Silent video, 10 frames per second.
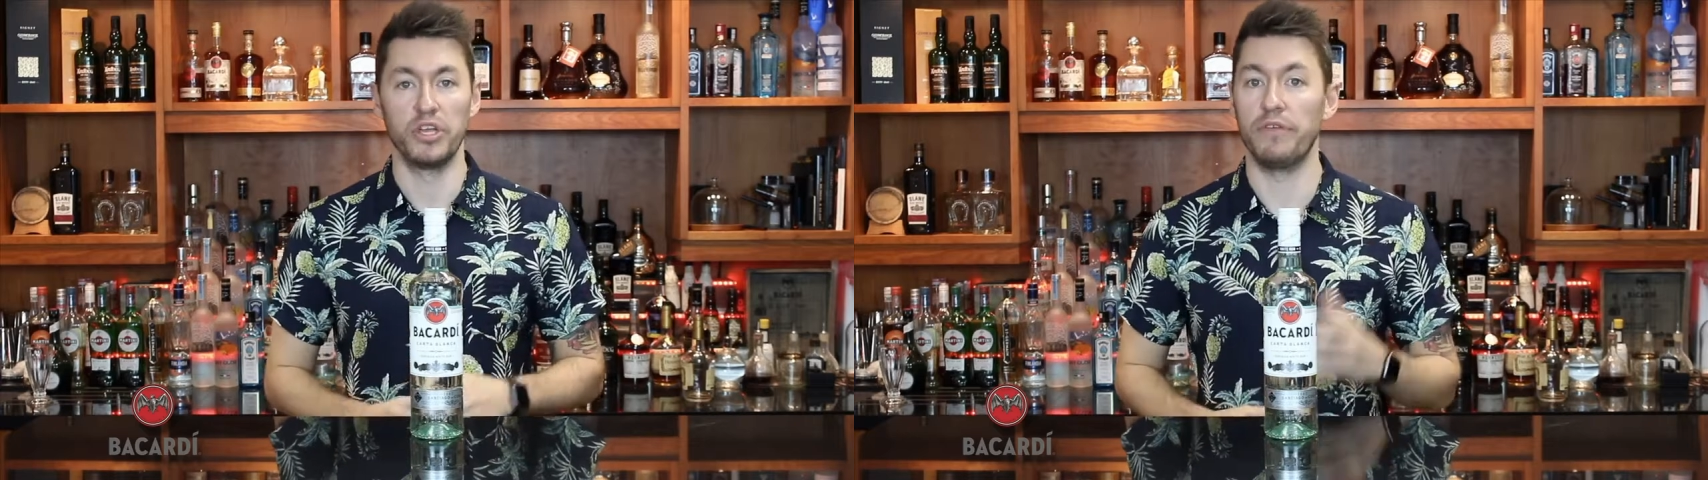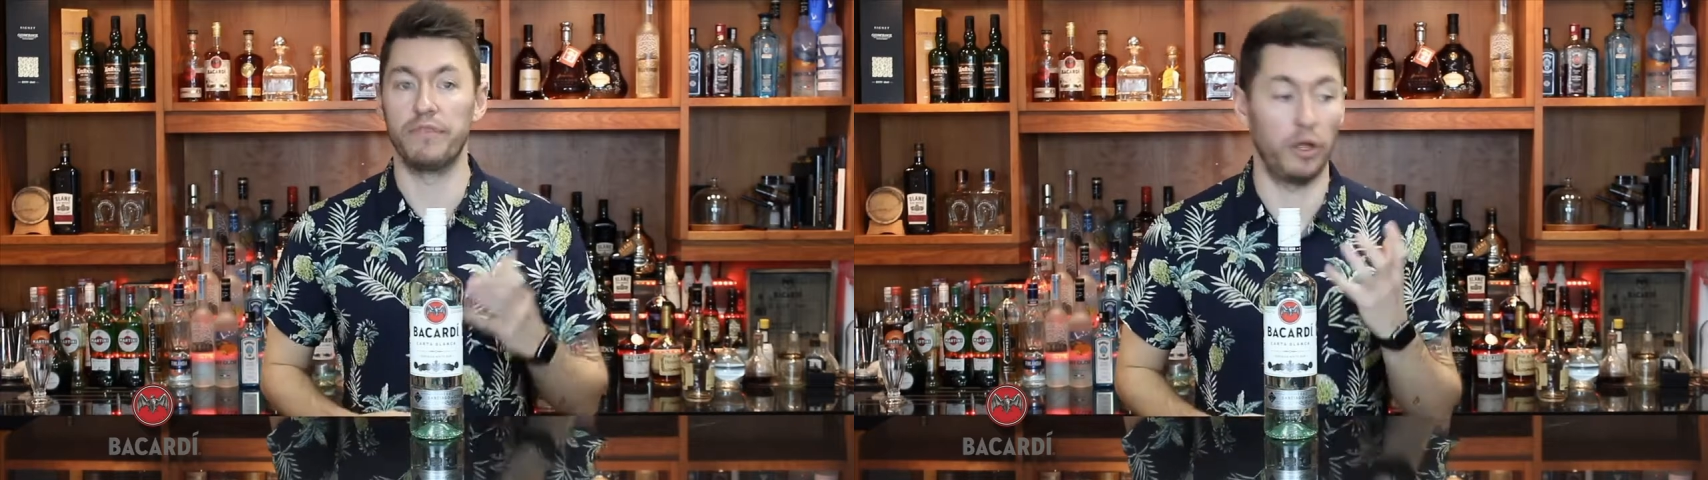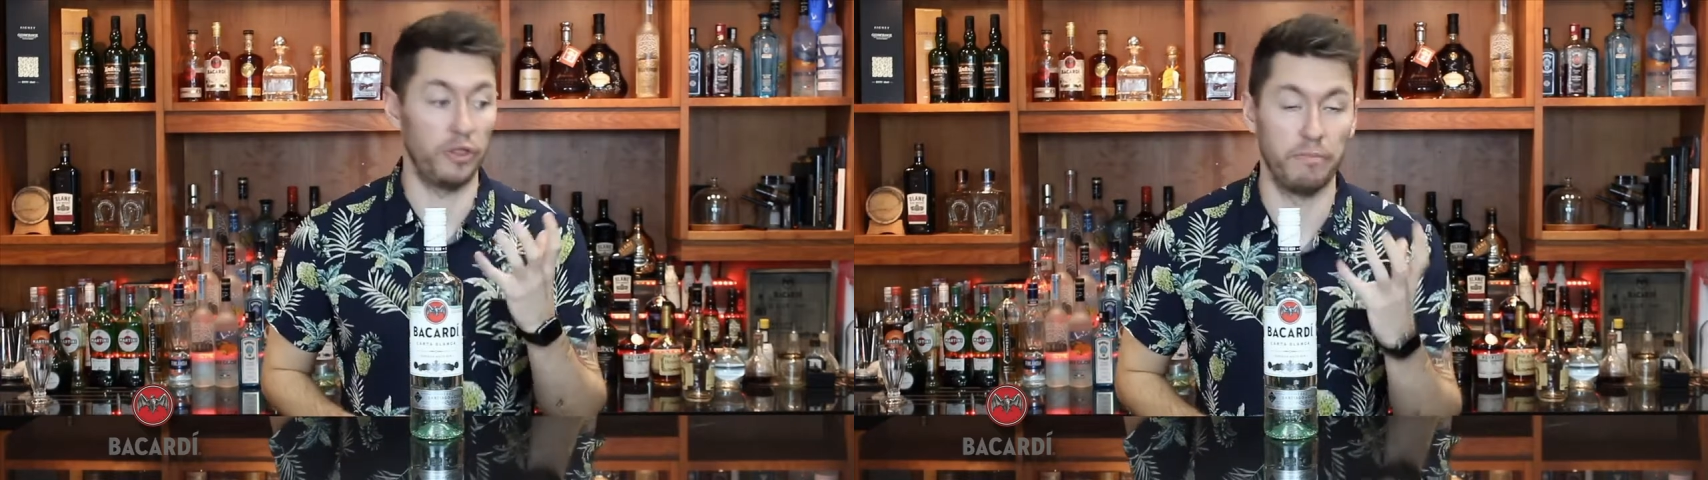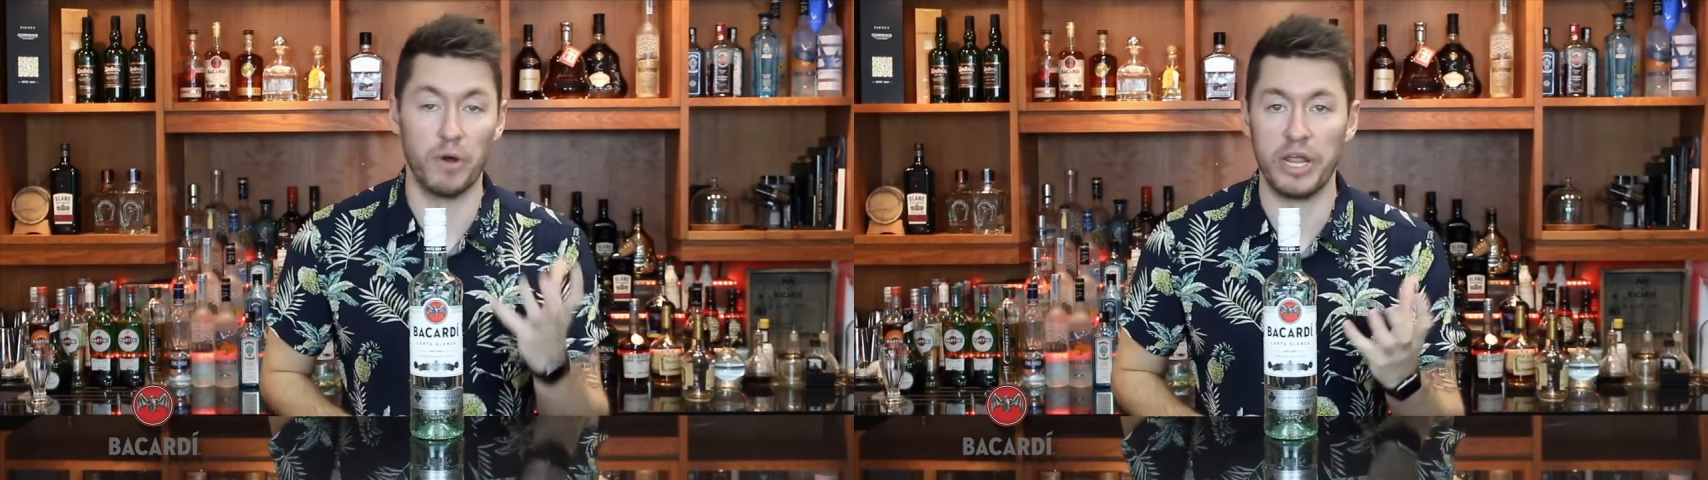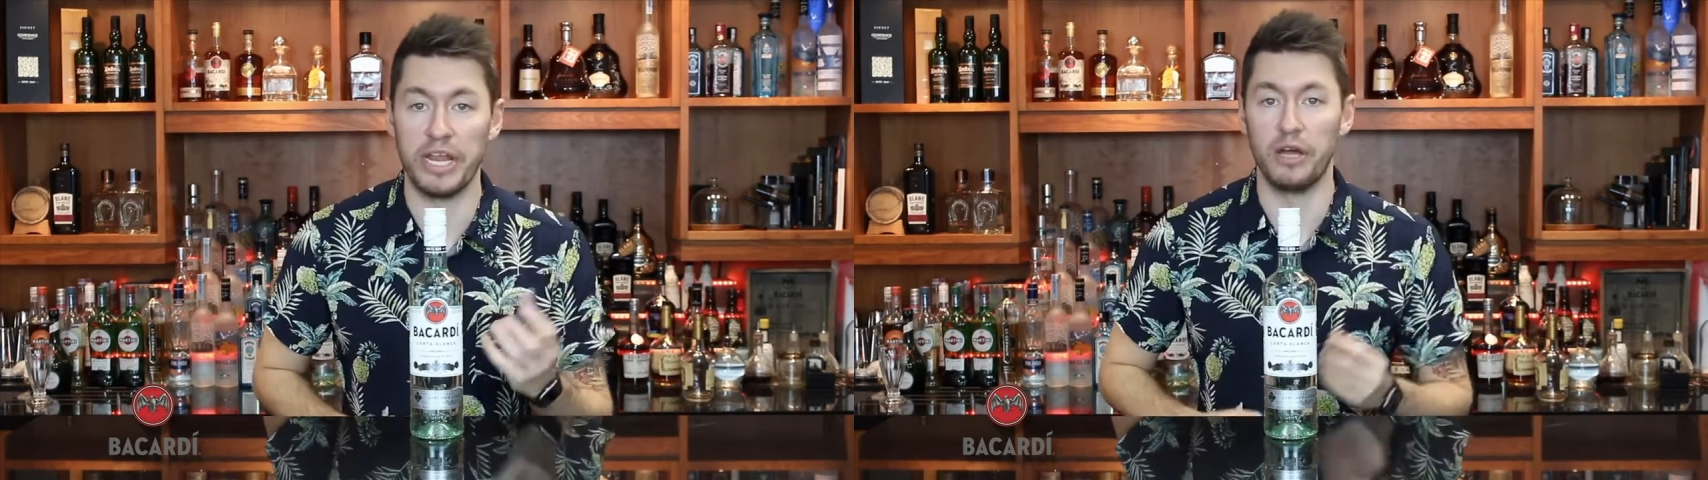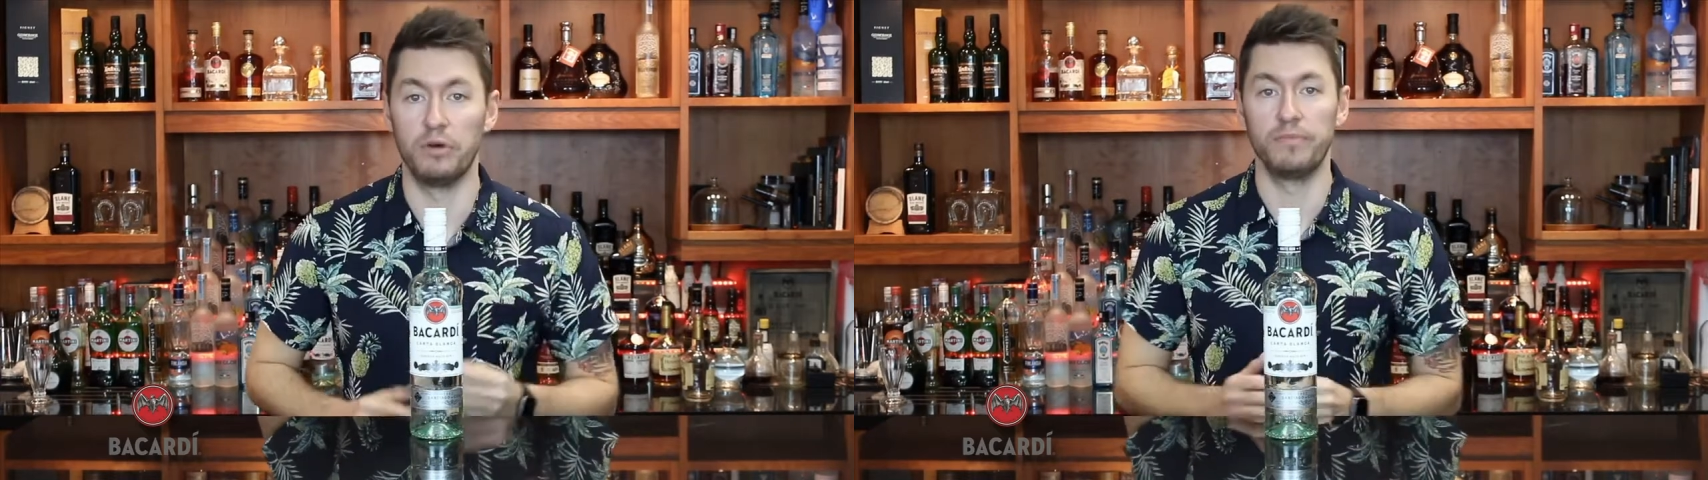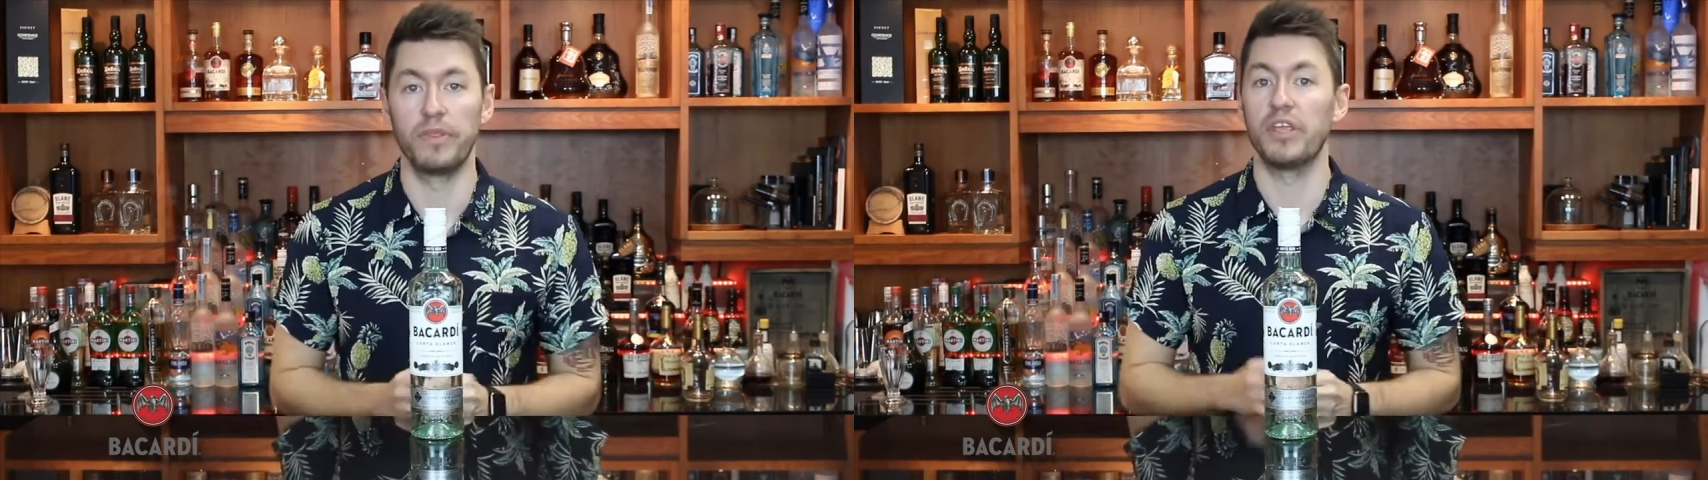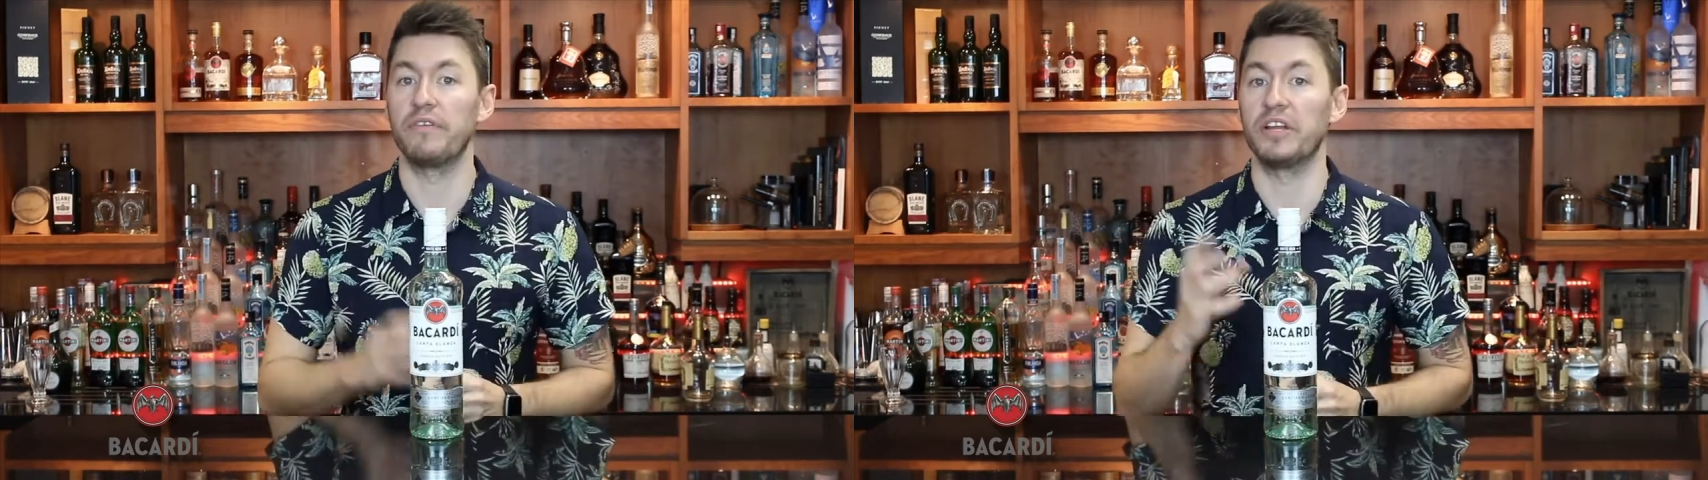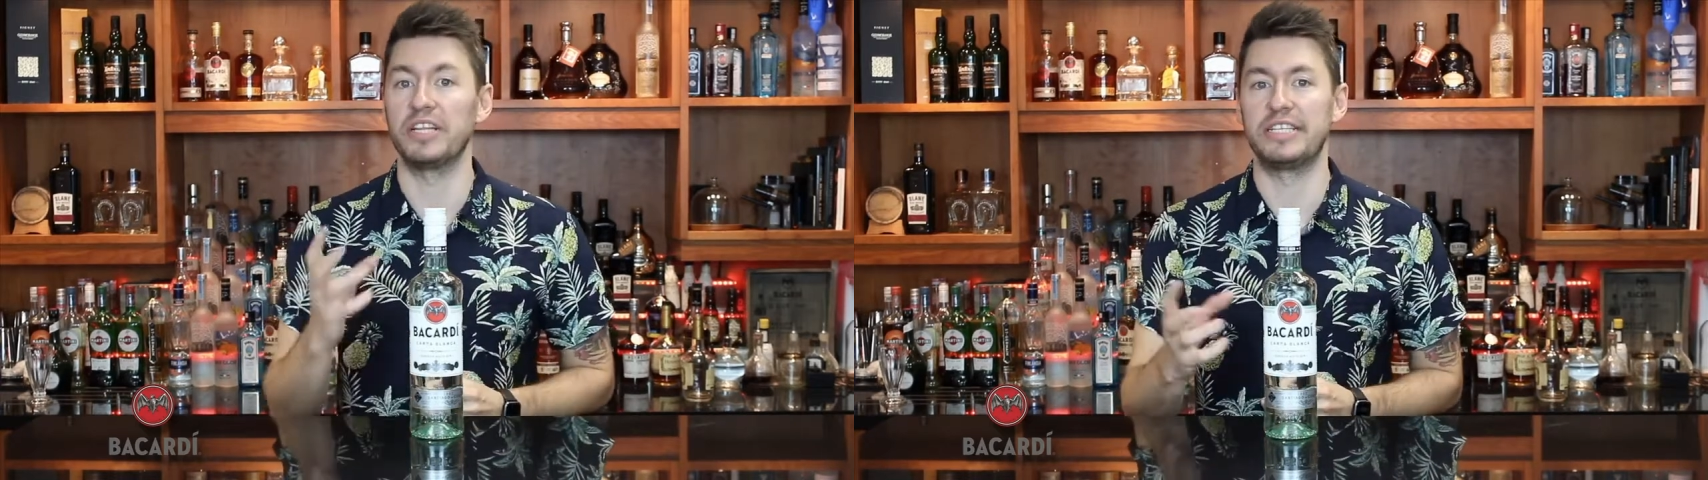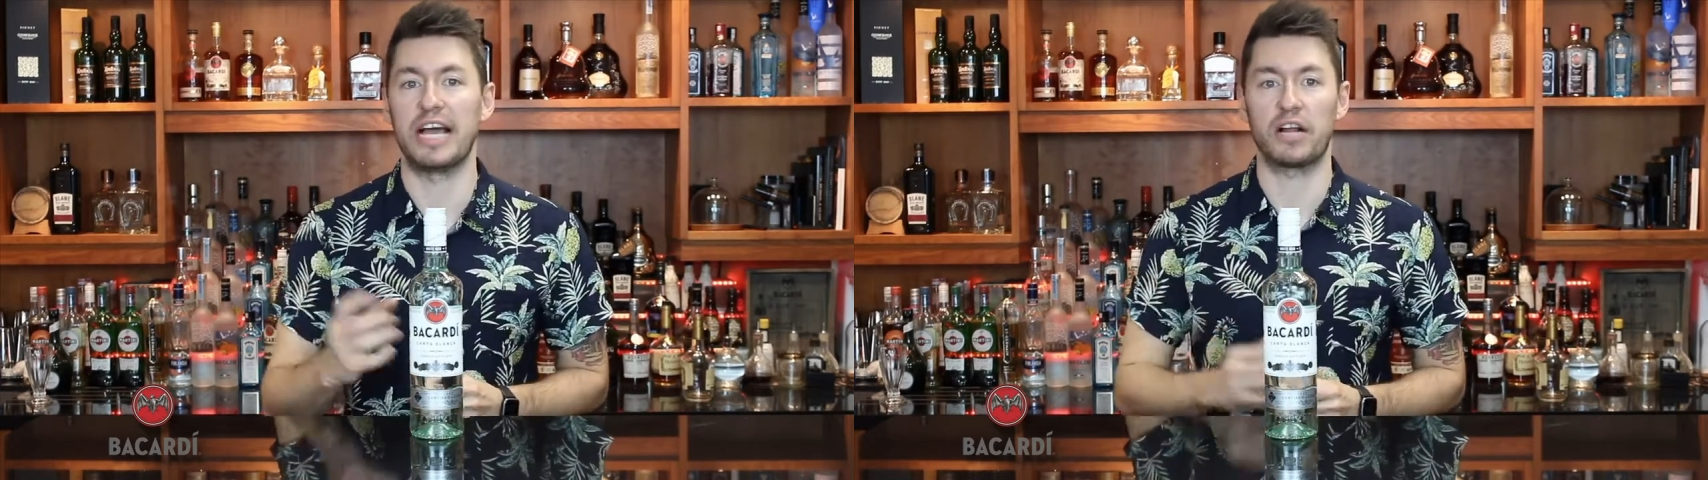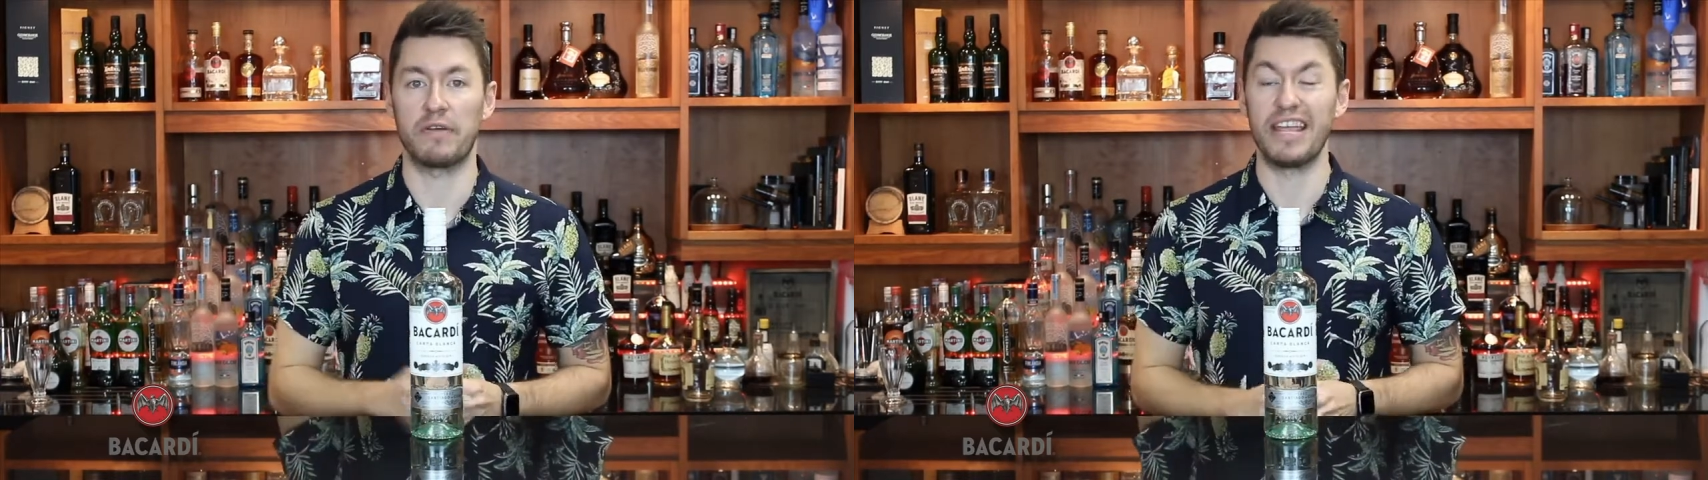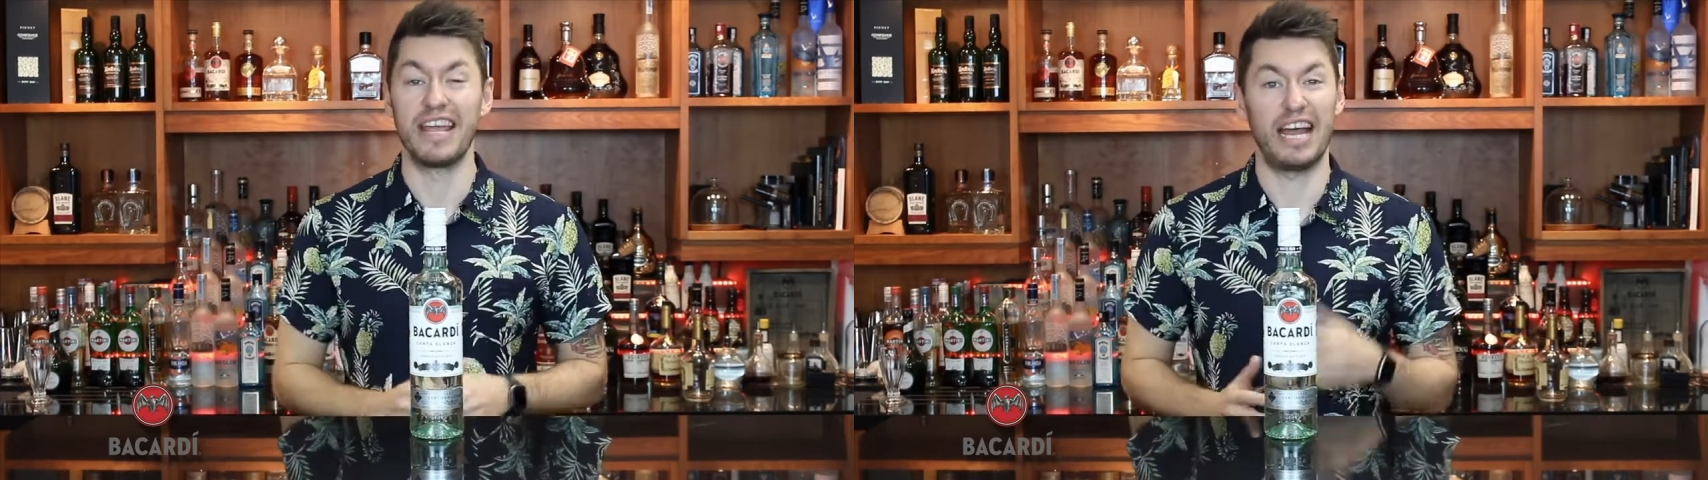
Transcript: You've got the mojito, you've got the daiquiri,